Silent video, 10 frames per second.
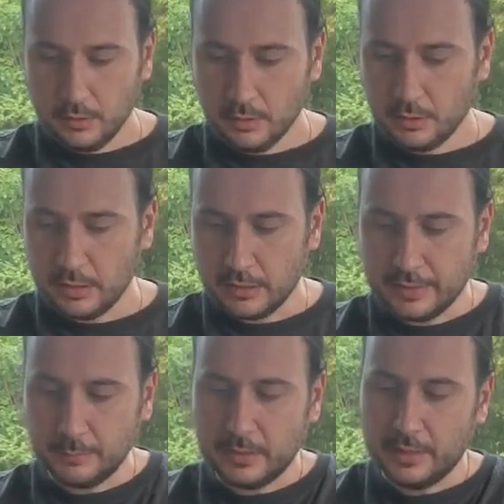Gonna
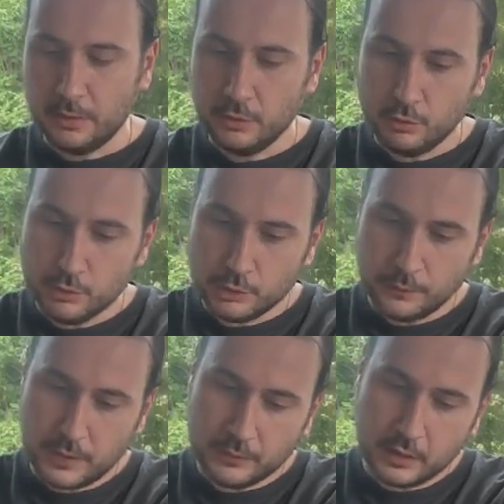get my usual
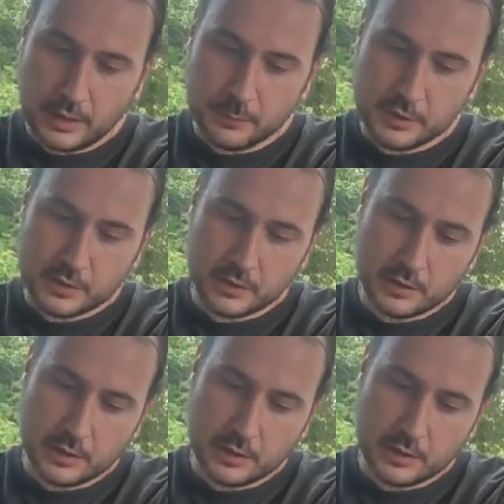5 grams.